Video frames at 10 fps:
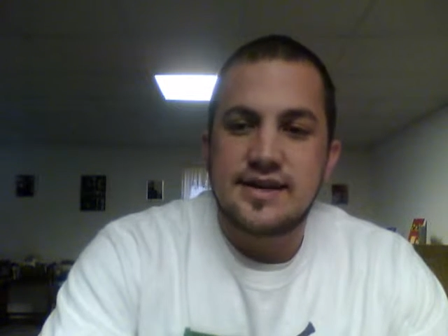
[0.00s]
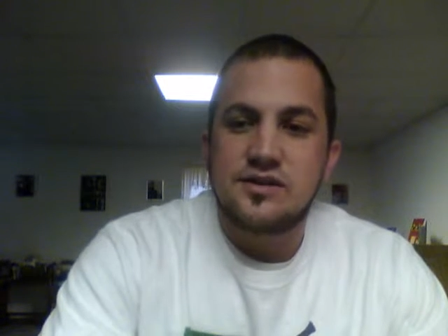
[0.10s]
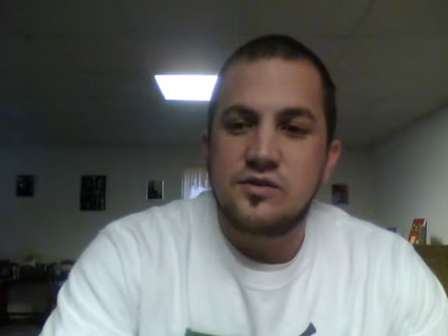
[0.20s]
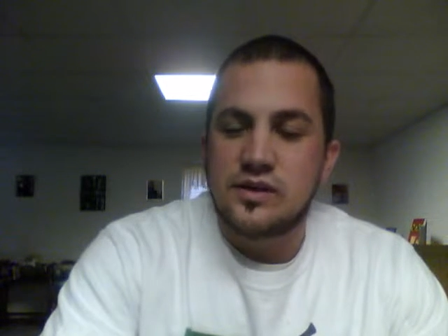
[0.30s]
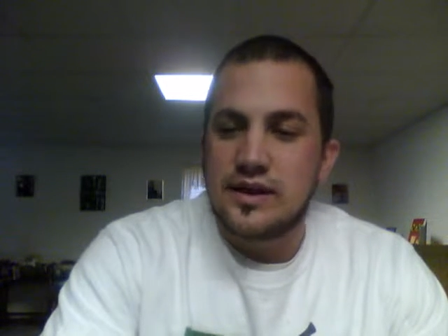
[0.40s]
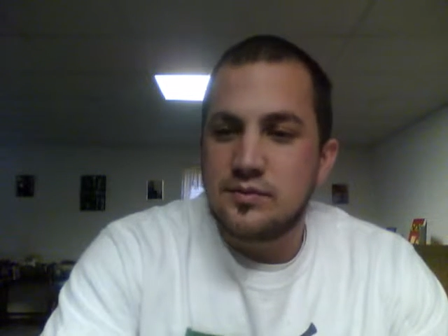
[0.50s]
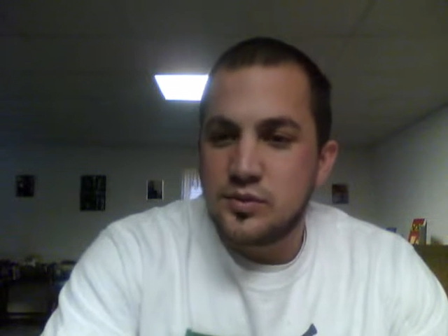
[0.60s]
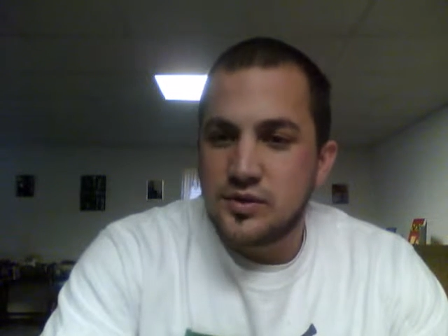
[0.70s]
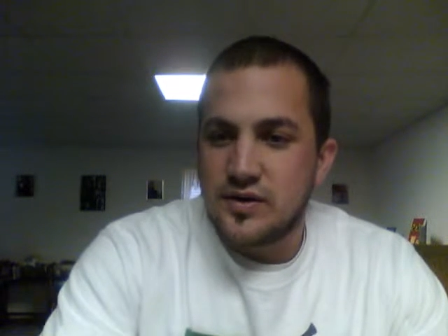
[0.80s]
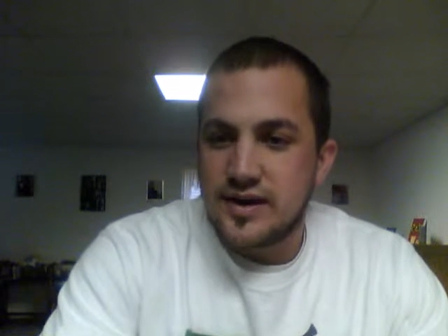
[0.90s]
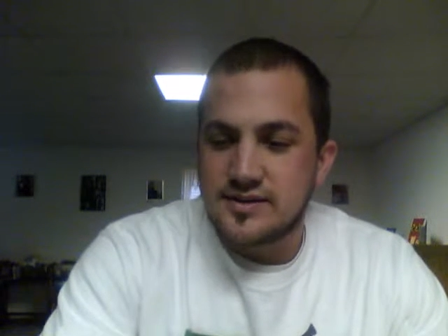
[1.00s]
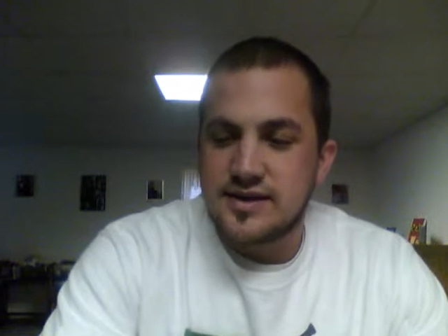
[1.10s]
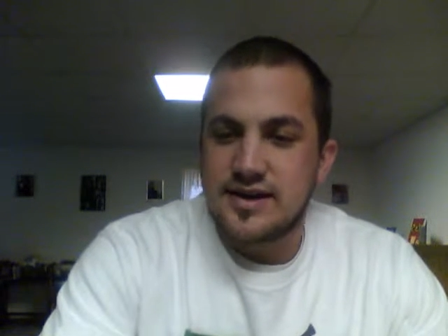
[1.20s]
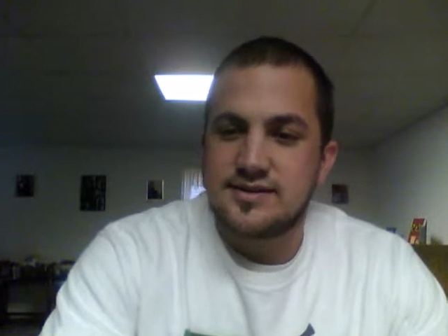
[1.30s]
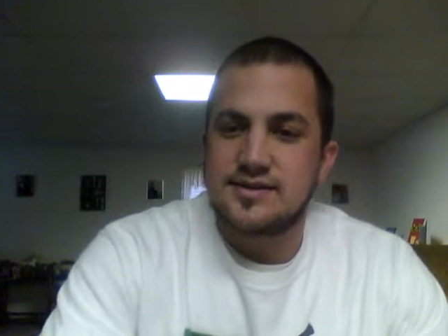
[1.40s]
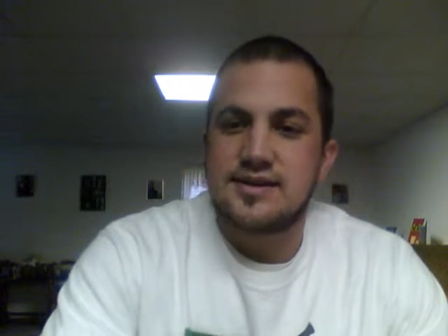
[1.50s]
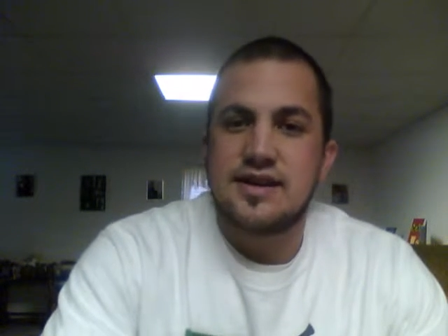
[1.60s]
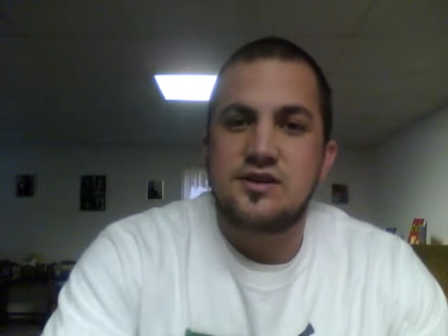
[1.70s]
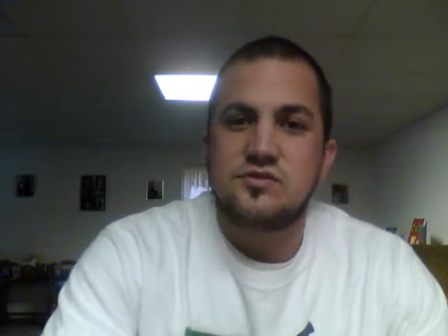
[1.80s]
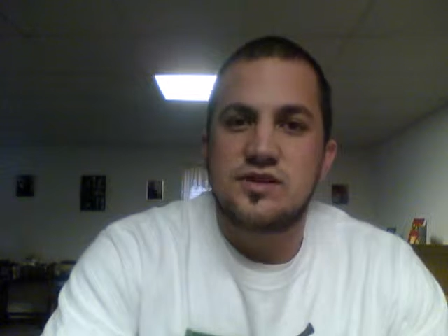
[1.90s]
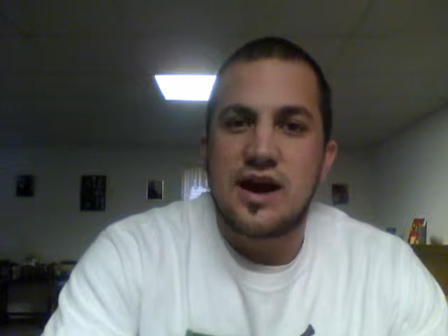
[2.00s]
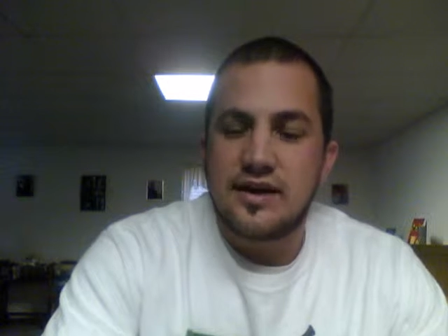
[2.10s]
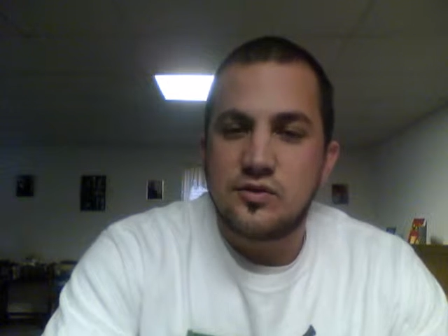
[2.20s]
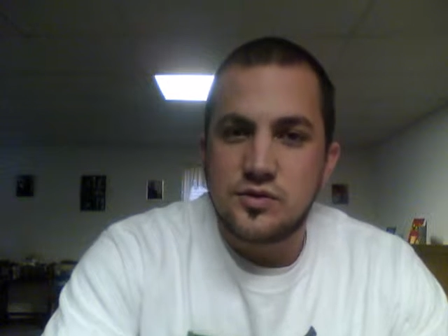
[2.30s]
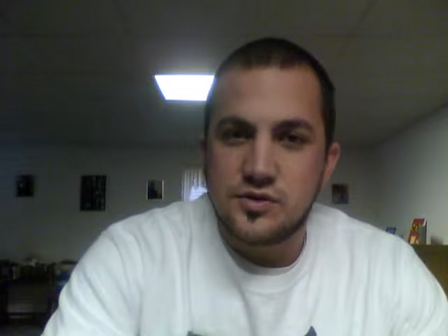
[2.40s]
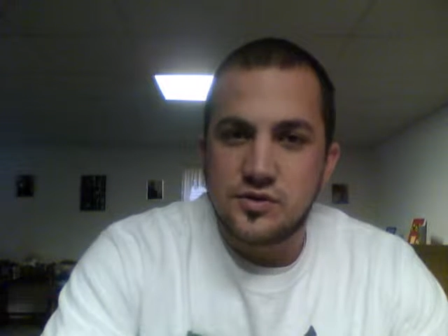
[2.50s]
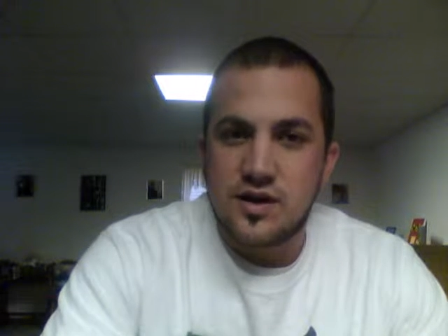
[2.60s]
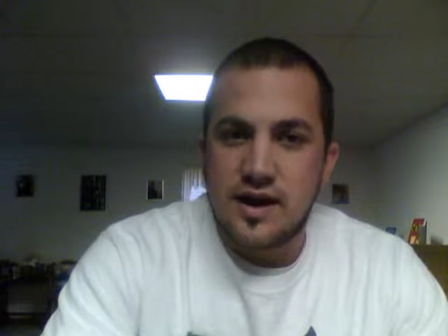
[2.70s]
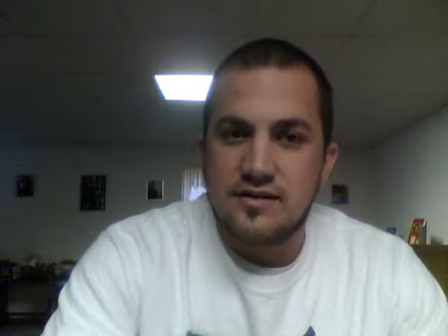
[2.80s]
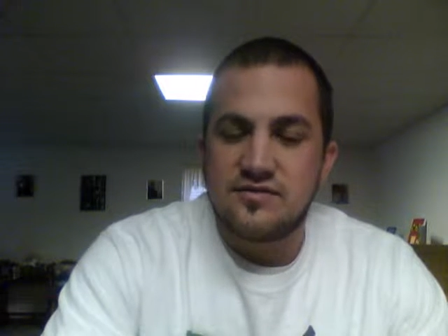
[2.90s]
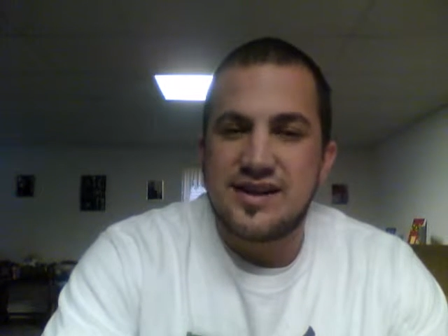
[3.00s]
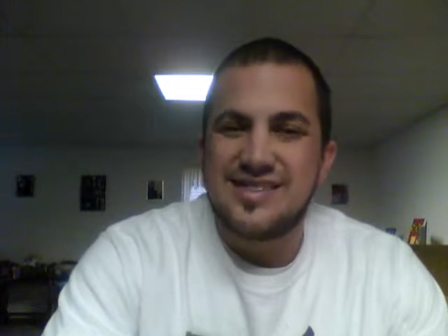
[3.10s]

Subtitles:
Can you label your x-axis? Can you title your graph?